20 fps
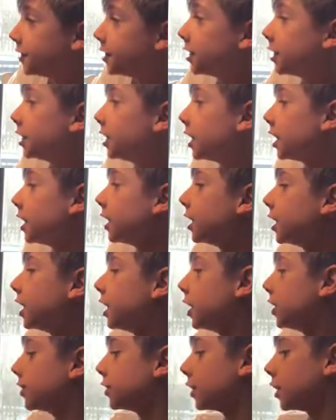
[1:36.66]
he
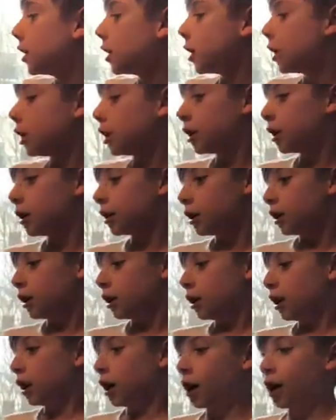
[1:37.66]
is
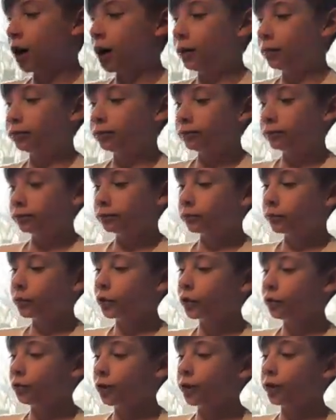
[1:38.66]

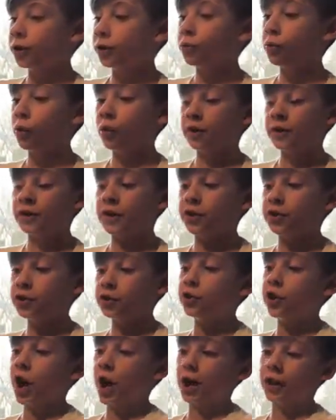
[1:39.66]
really cool. He's a
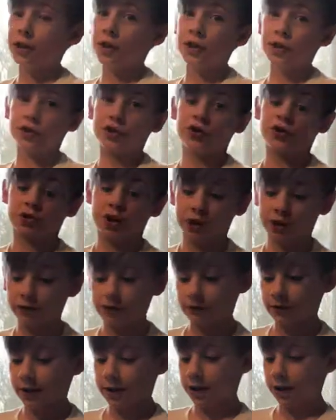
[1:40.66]
giant stretch
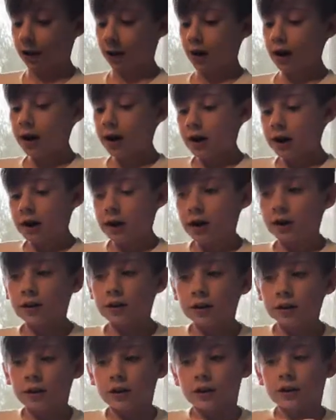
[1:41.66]
figure.
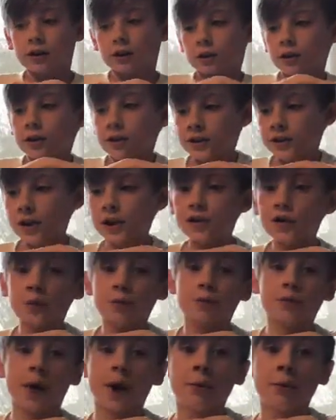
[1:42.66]
Since you're